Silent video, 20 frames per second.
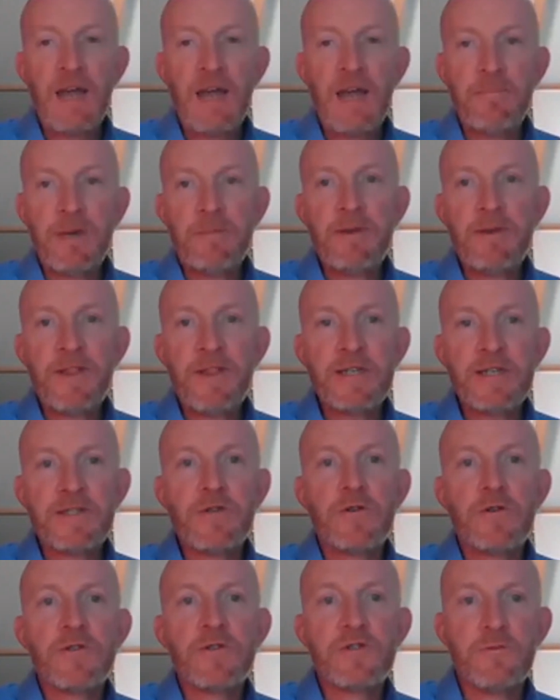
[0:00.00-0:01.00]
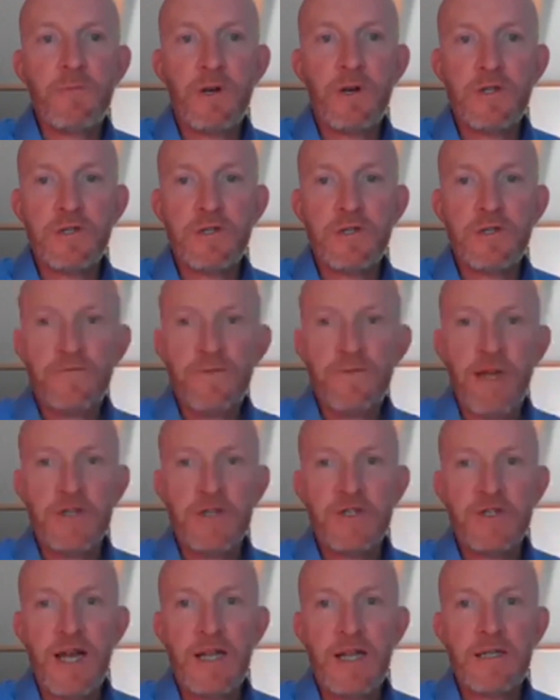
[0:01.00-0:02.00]
and maybe there's not so much of that
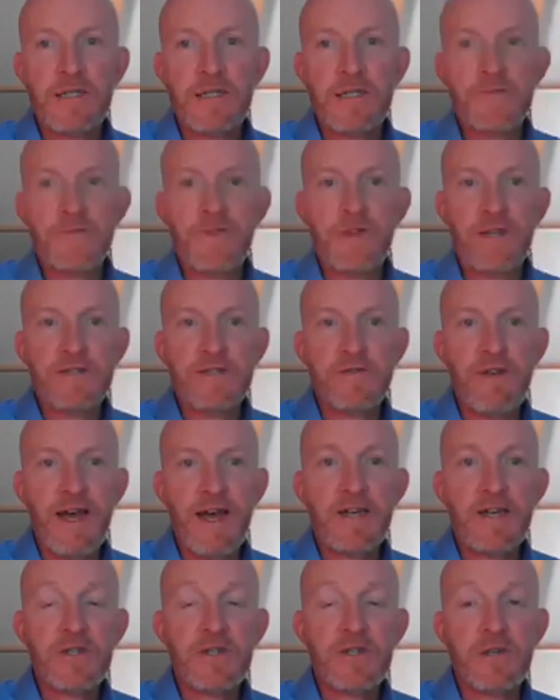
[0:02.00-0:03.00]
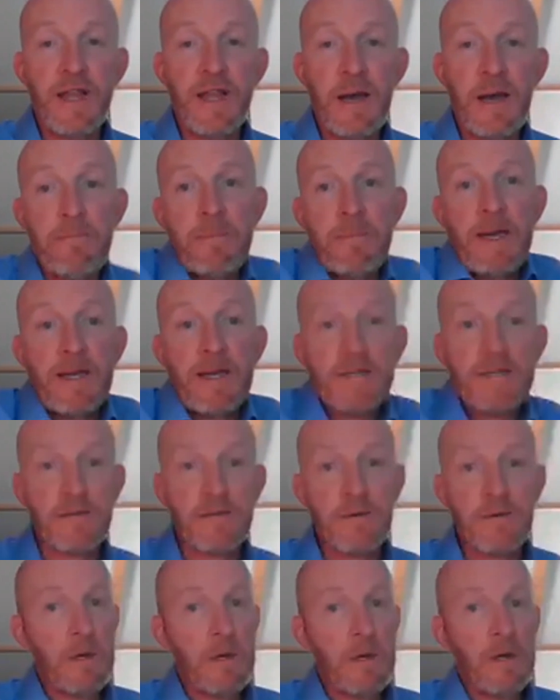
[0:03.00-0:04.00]
chance for the interaction, and that makes
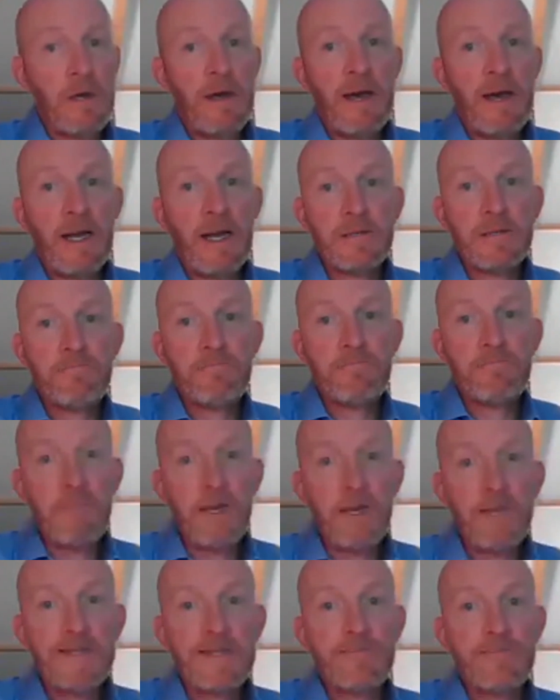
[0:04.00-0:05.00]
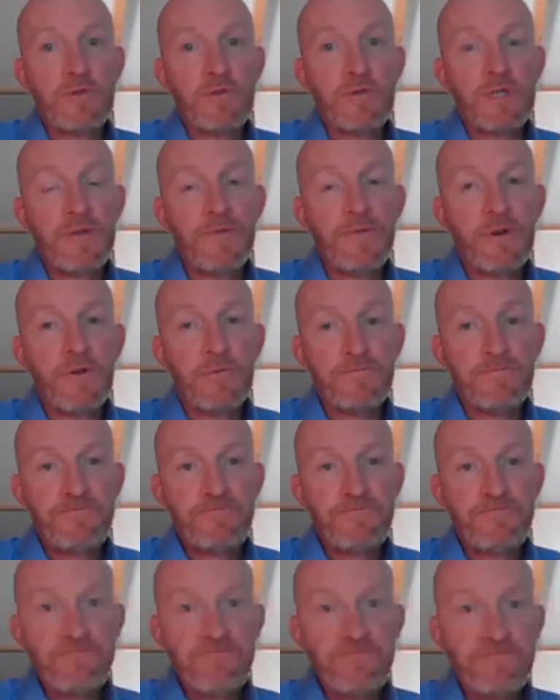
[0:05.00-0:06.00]
it more difficult.
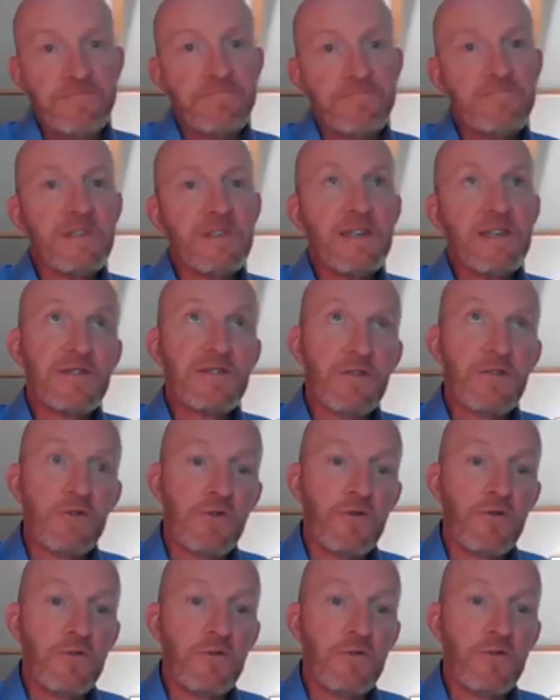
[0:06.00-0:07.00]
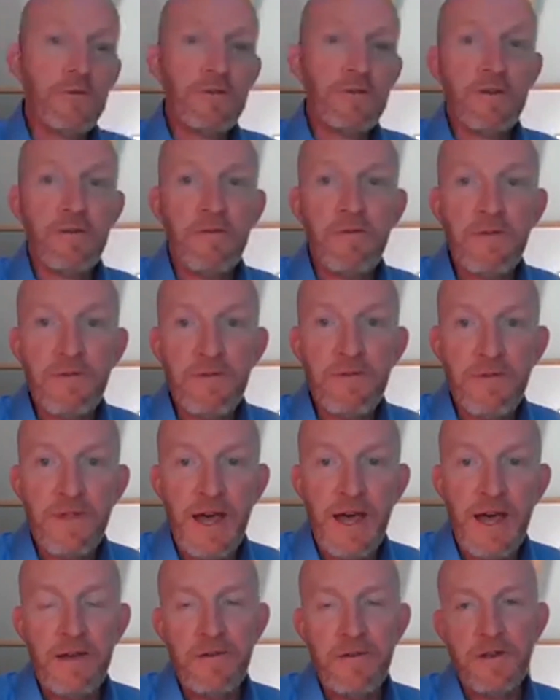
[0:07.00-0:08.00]
So
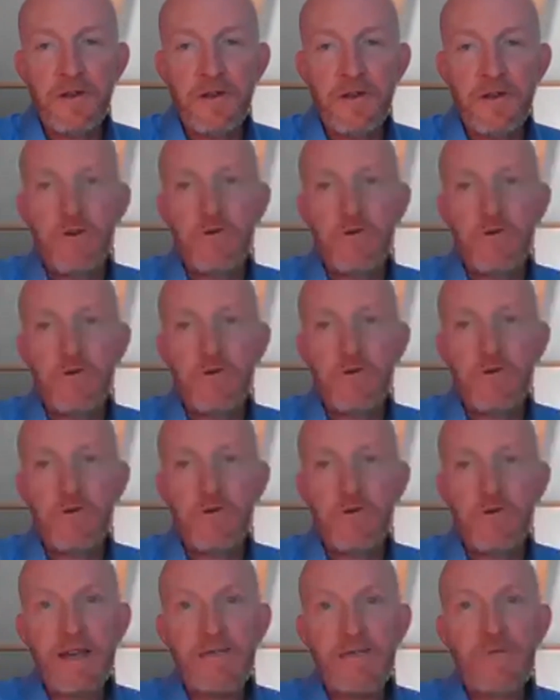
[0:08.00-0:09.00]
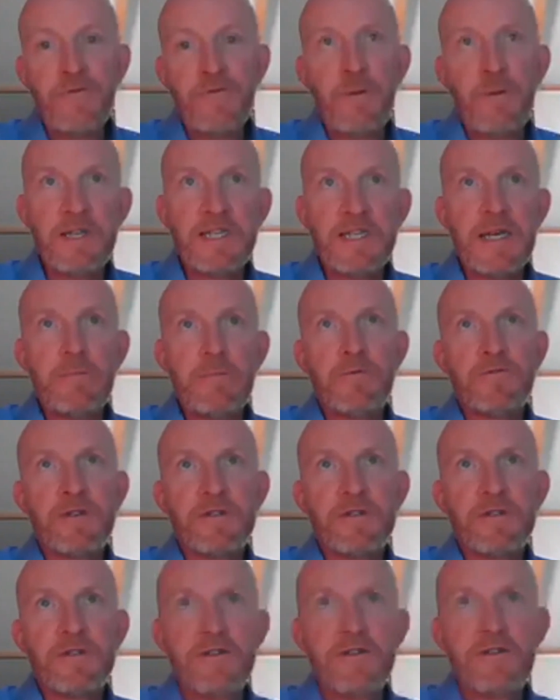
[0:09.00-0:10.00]
that, you know, if somebody's able
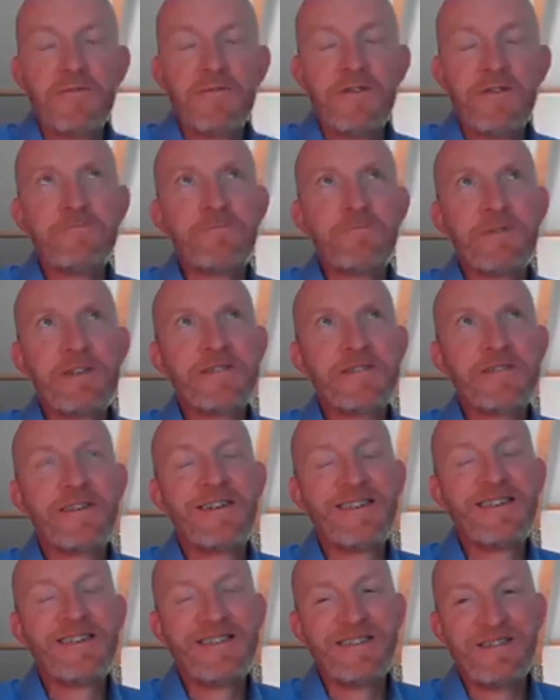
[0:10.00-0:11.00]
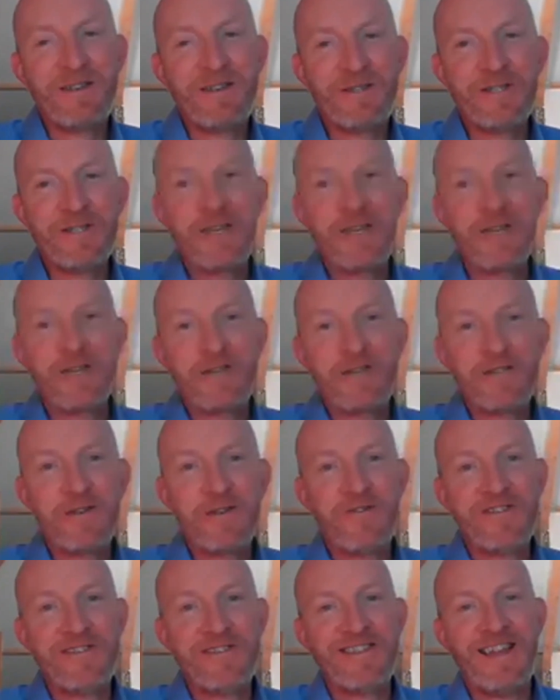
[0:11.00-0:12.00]
to, this does sound so
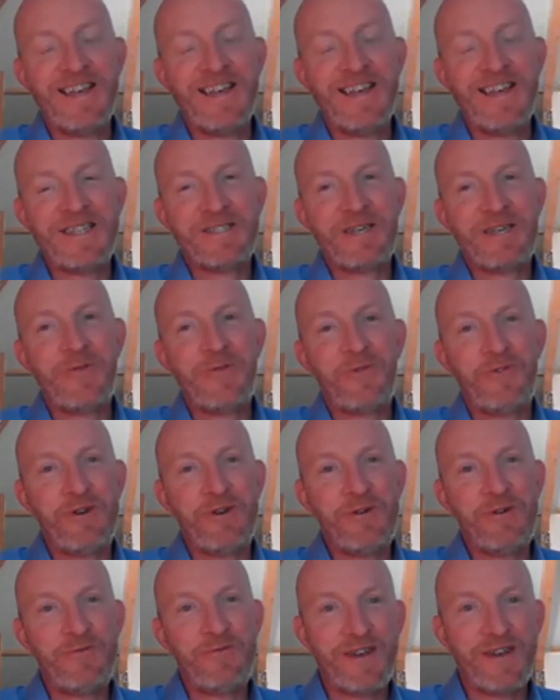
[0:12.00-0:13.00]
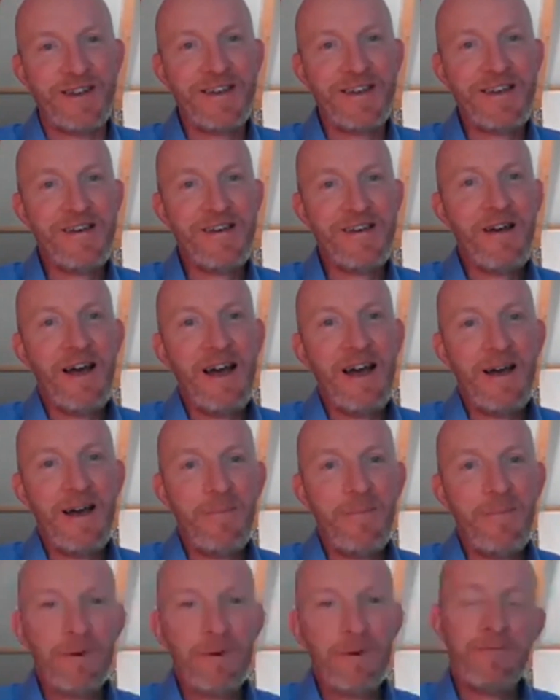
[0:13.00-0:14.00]
slightly self-serving,
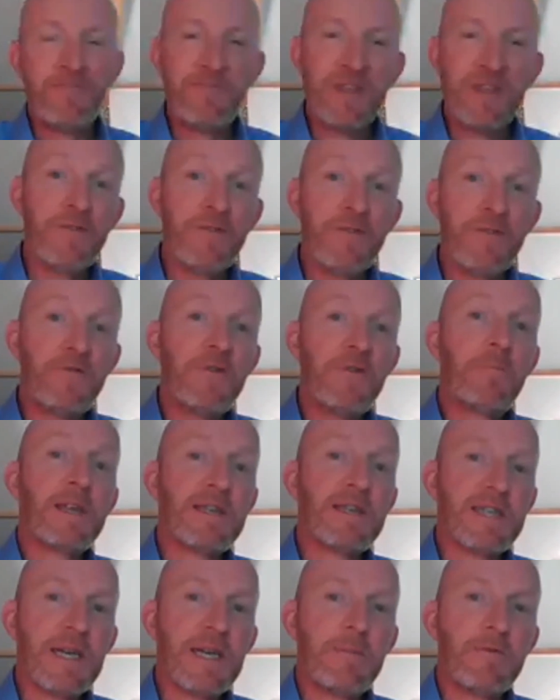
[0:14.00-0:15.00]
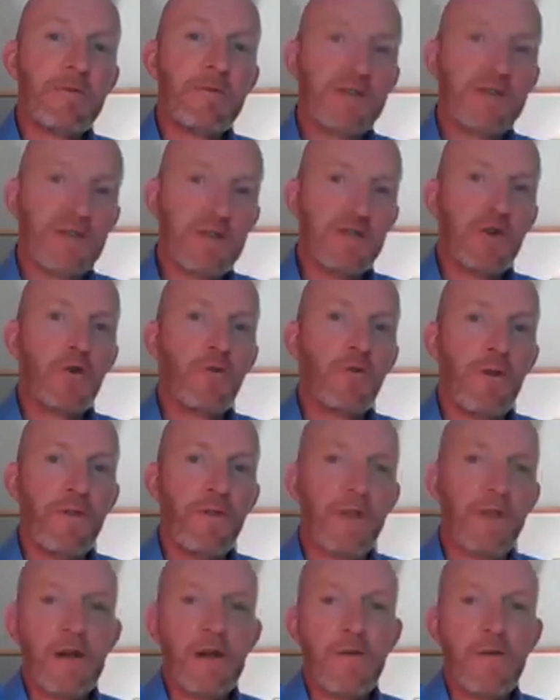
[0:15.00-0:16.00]
but if somebody is able to show that
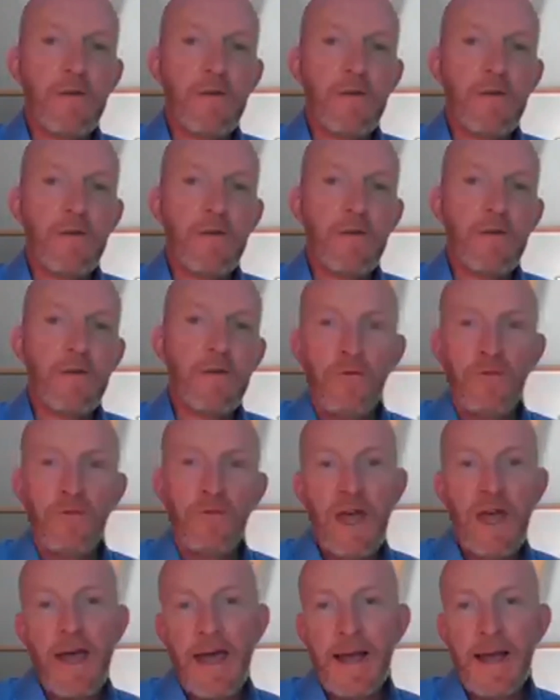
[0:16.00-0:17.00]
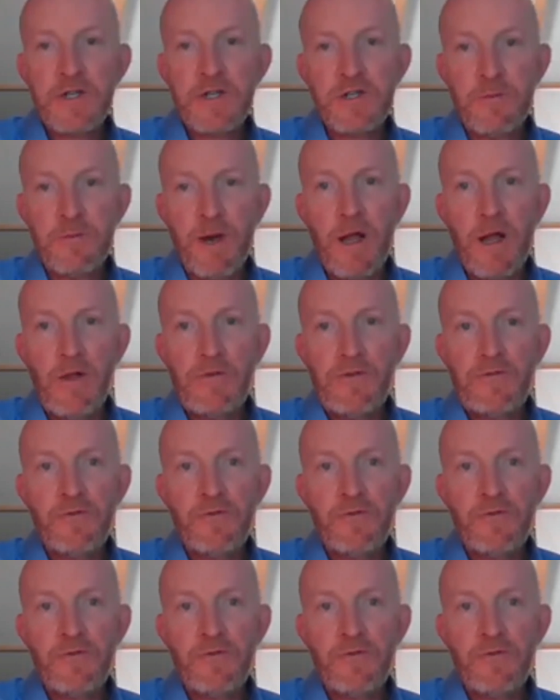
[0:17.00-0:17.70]
they have gone that extra mile to